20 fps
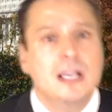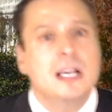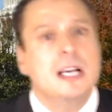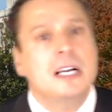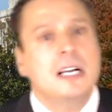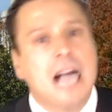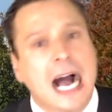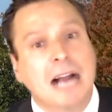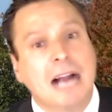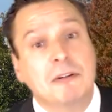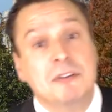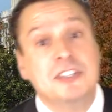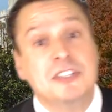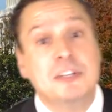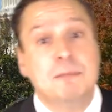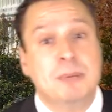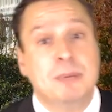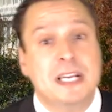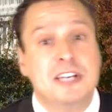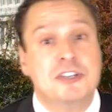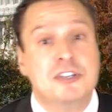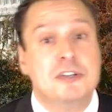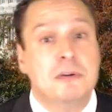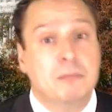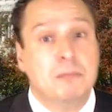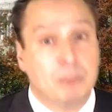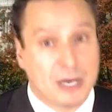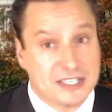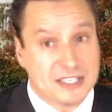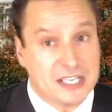Congress impeached
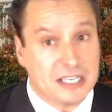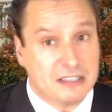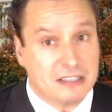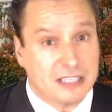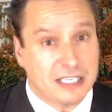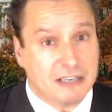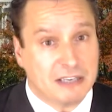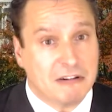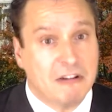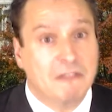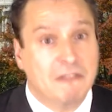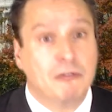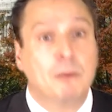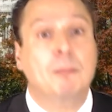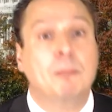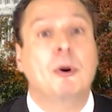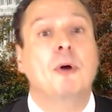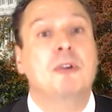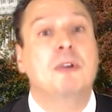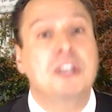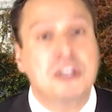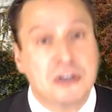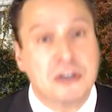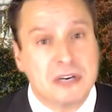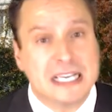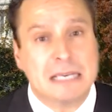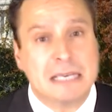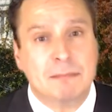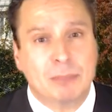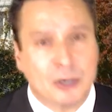President Clinton for
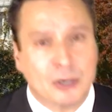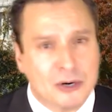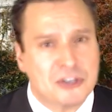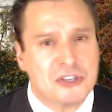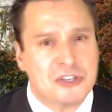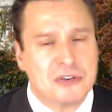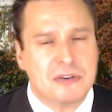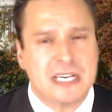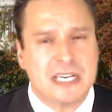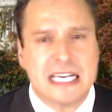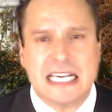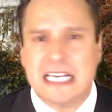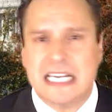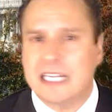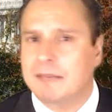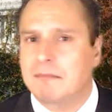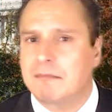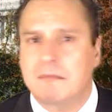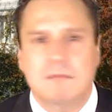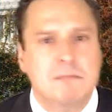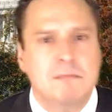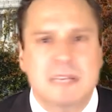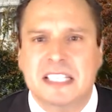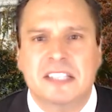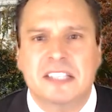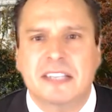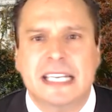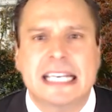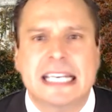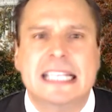procuring perjury and
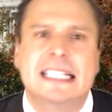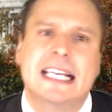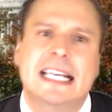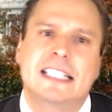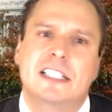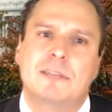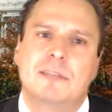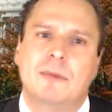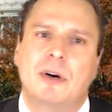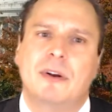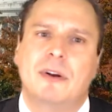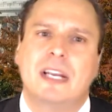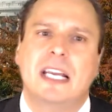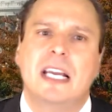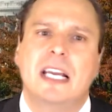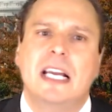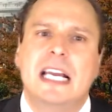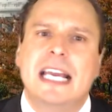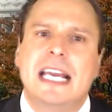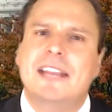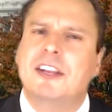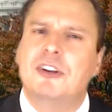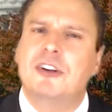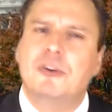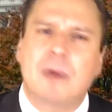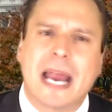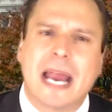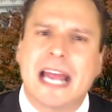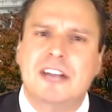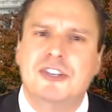misleading testimony in the
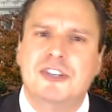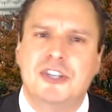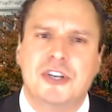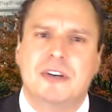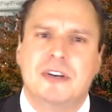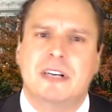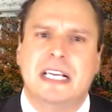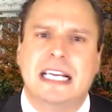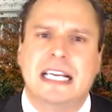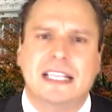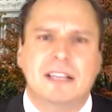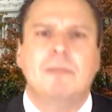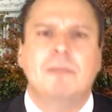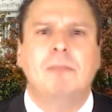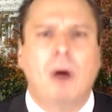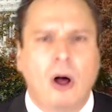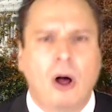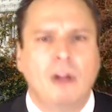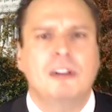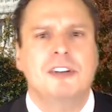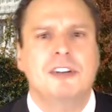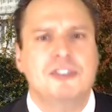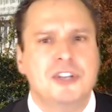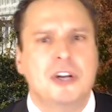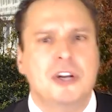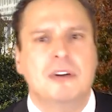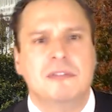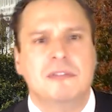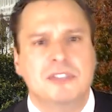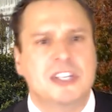grand jury in the Paula
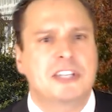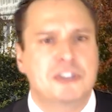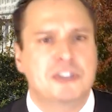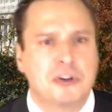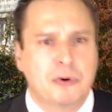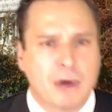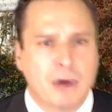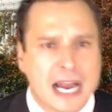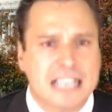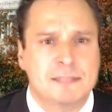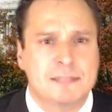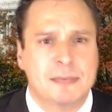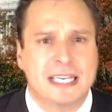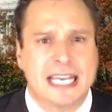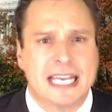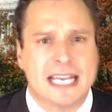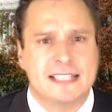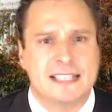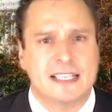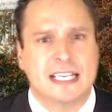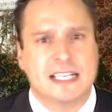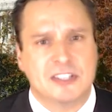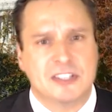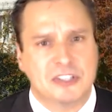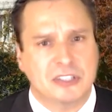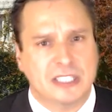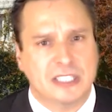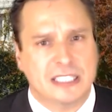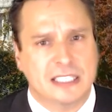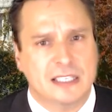Jones sexual harassment case against
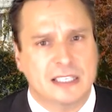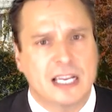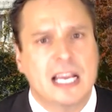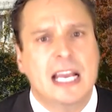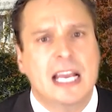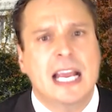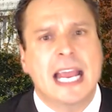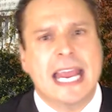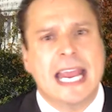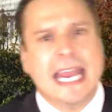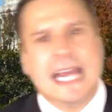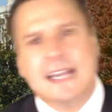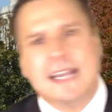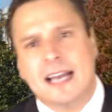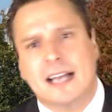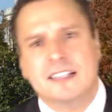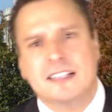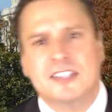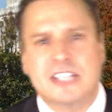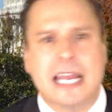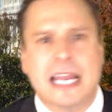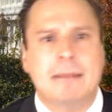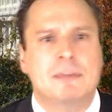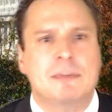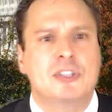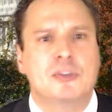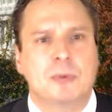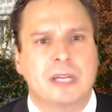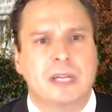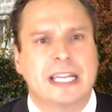Clinton and on
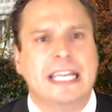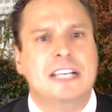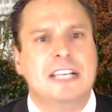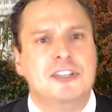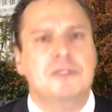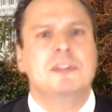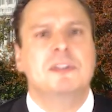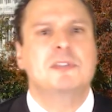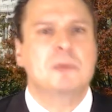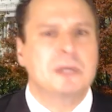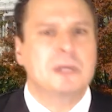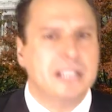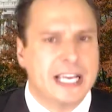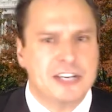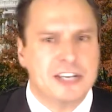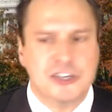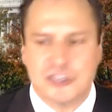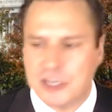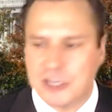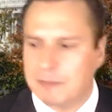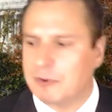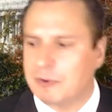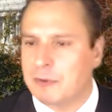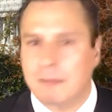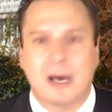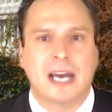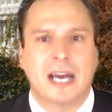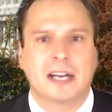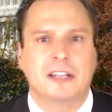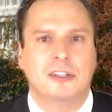statements related to his relationship with
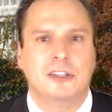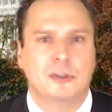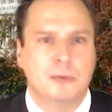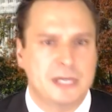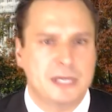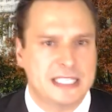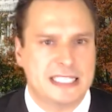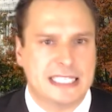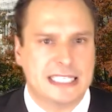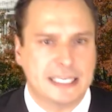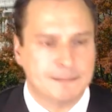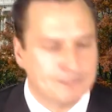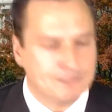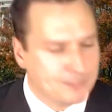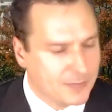Monica Lewinsky.